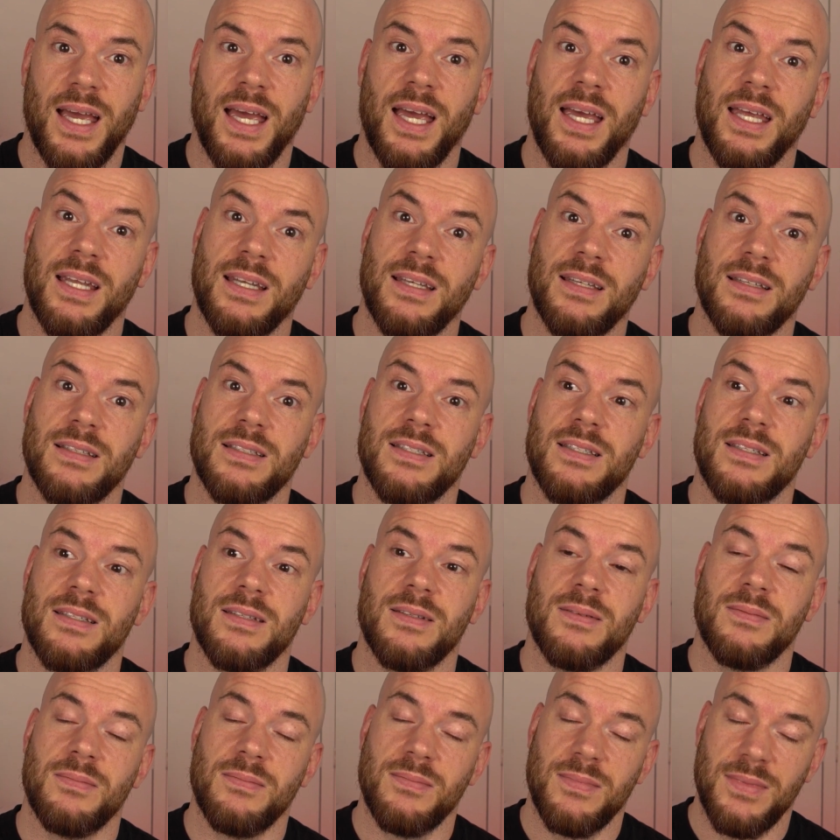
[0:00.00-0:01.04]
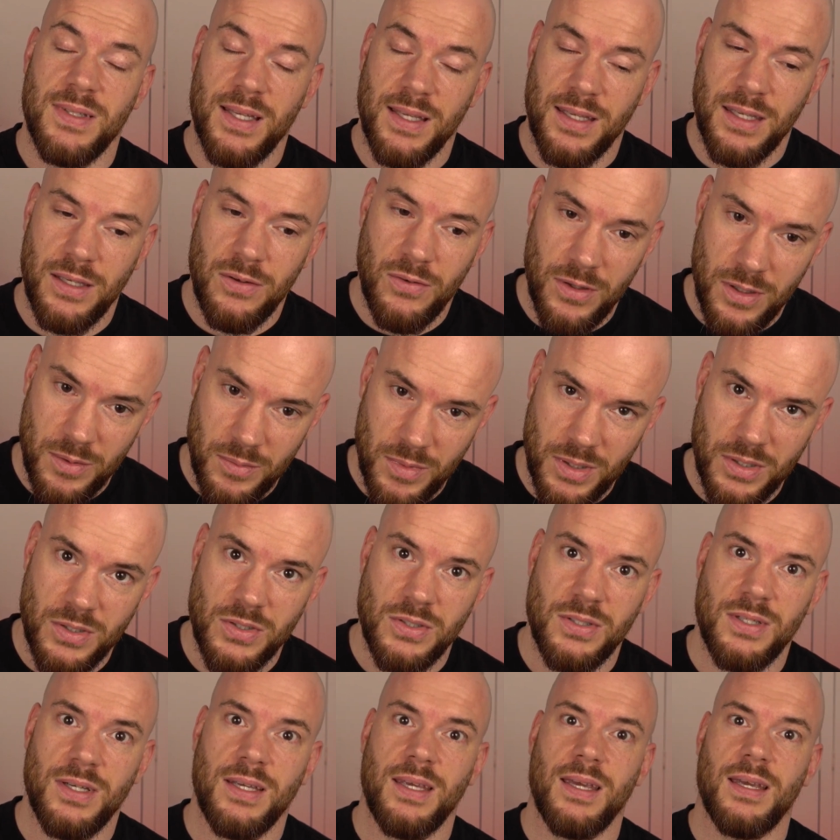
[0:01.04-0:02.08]
And thank you very
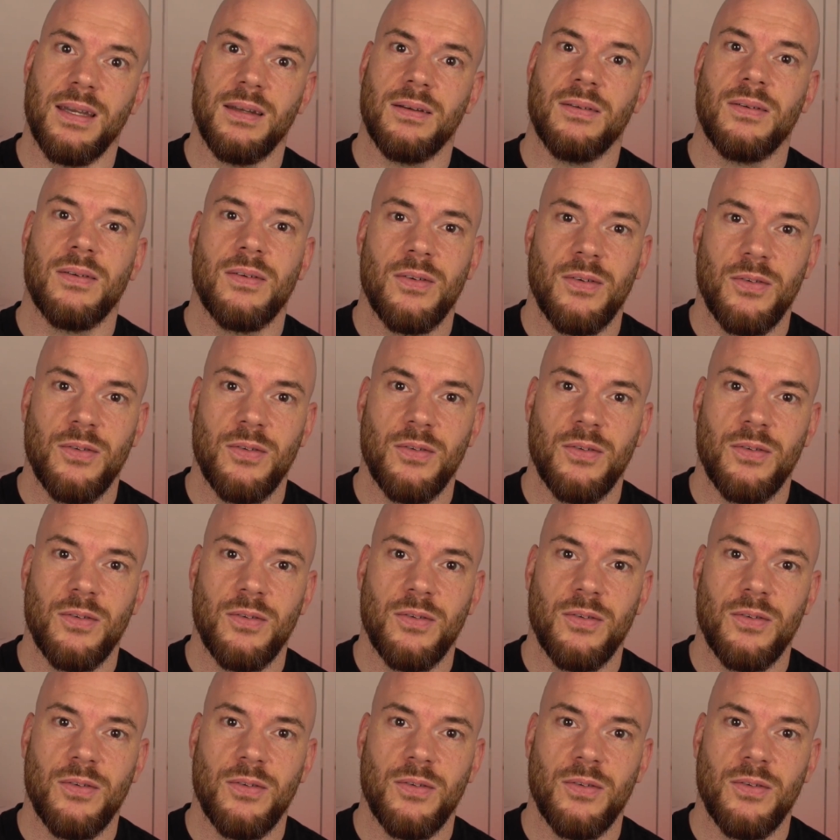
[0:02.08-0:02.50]
much again